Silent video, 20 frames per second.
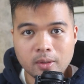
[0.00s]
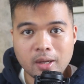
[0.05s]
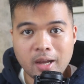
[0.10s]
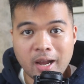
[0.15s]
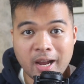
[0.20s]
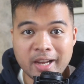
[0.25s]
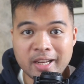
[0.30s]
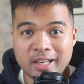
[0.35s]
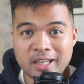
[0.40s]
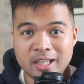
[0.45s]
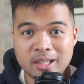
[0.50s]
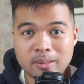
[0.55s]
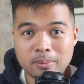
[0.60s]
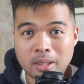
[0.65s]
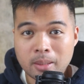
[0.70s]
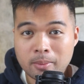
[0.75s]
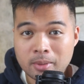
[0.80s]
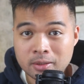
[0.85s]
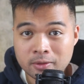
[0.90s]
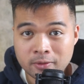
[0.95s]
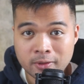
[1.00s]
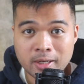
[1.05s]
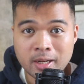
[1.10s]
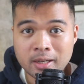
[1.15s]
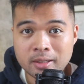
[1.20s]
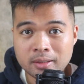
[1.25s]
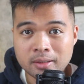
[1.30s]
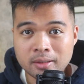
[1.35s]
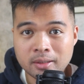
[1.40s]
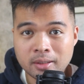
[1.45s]
Hi, my name is
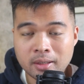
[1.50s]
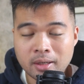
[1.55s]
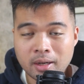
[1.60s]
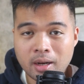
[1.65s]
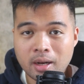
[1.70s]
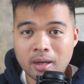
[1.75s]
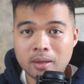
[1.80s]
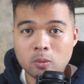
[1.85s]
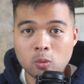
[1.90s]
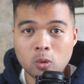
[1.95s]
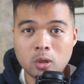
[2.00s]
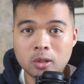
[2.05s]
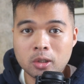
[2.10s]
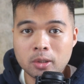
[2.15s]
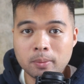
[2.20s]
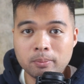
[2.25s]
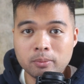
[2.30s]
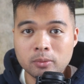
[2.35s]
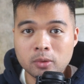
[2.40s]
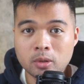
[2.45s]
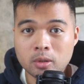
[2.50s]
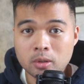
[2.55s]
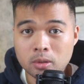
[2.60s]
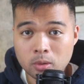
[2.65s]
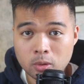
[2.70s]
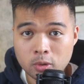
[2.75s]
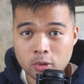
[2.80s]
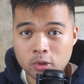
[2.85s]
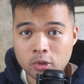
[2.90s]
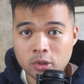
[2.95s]
Fernan, and welcome to the
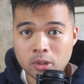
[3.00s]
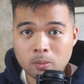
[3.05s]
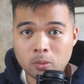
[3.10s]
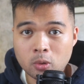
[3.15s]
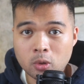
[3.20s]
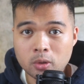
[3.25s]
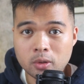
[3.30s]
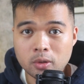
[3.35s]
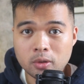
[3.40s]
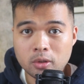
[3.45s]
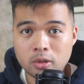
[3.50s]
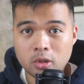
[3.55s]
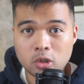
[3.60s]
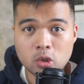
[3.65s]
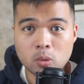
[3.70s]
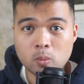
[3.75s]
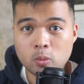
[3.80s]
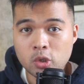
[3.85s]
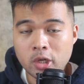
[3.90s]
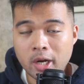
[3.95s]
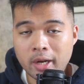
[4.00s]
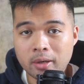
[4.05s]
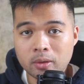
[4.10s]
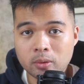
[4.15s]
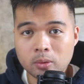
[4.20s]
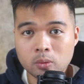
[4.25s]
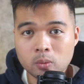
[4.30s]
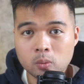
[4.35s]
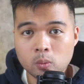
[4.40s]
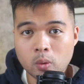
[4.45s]
Solutions Abroad YouTube
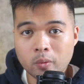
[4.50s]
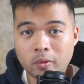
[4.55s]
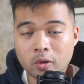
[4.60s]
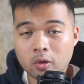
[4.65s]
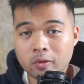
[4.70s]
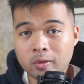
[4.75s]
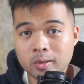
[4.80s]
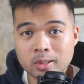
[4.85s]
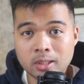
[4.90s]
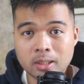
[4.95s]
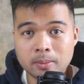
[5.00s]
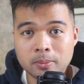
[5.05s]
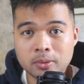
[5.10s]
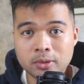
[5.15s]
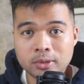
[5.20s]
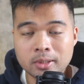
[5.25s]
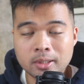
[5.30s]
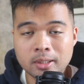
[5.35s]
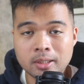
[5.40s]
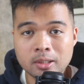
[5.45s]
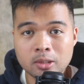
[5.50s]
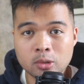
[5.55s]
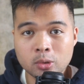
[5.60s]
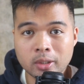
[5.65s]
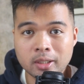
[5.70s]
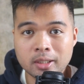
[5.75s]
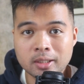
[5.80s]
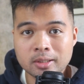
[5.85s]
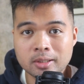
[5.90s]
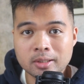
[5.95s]
channel, where we cover tips,
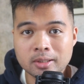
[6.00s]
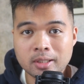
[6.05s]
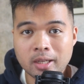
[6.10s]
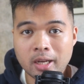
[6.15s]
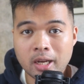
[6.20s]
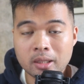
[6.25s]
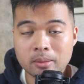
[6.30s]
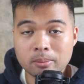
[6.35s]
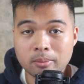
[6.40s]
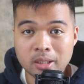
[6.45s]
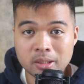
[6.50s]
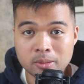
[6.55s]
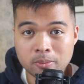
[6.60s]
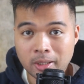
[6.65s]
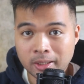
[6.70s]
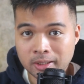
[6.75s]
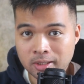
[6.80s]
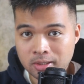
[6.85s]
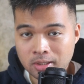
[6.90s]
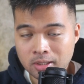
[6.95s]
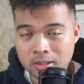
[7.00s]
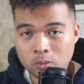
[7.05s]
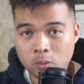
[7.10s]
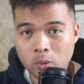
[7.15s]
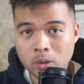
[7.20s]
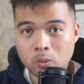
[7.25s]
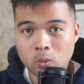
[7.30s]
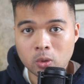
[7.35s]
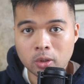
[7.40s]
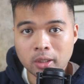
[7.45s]
tricks, and best practices
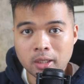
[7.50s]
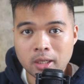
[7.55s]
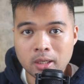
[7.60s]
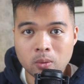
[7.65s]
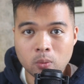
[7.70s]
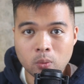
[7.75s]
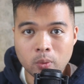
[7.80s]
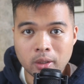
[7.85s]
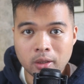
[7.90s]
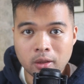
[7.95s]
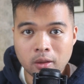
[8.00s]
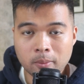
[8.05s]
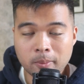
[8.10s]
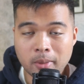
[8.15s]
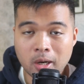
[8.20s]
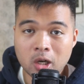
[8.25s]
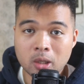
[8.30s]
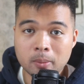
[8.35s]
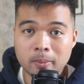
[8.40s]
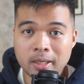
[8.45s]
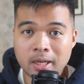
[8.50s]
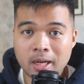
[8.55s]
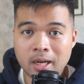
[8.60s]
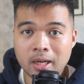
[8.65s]
when working with Power BI.